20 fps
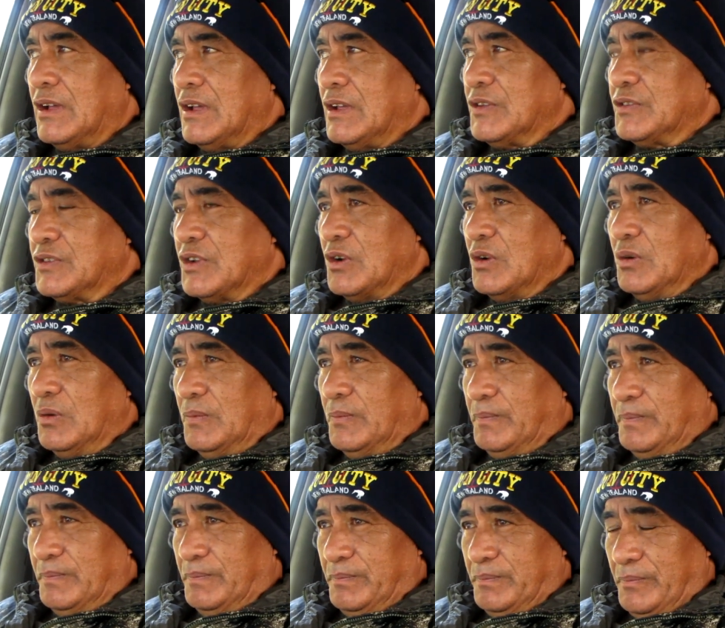So
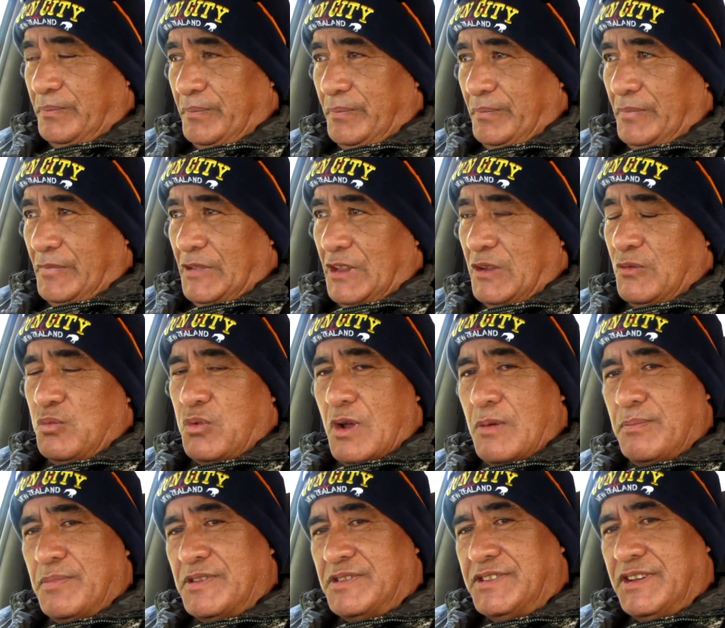if
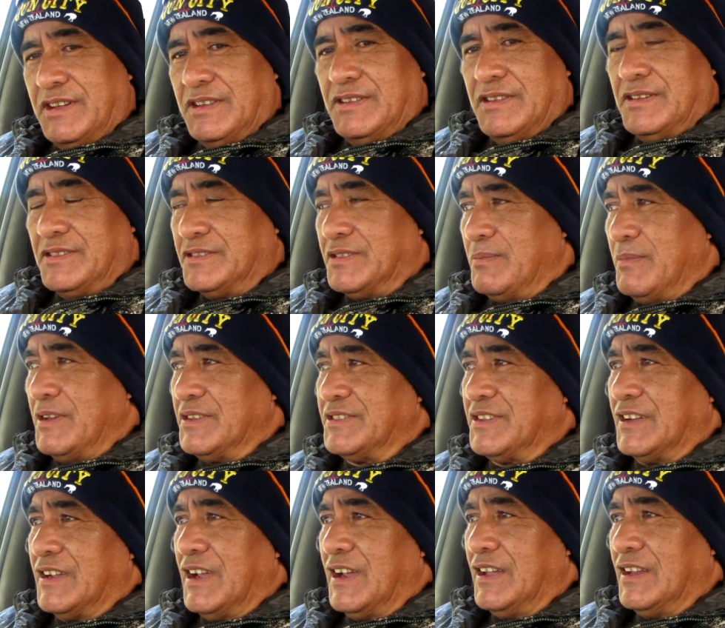1% is
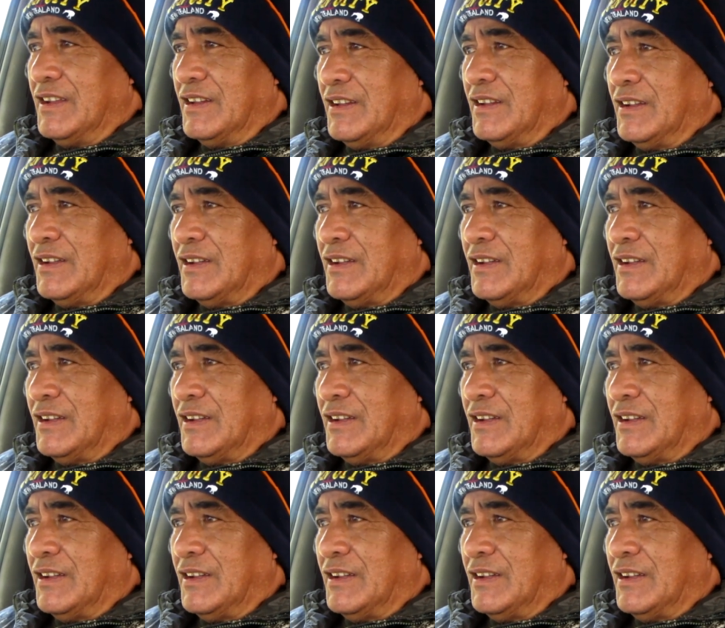domesticated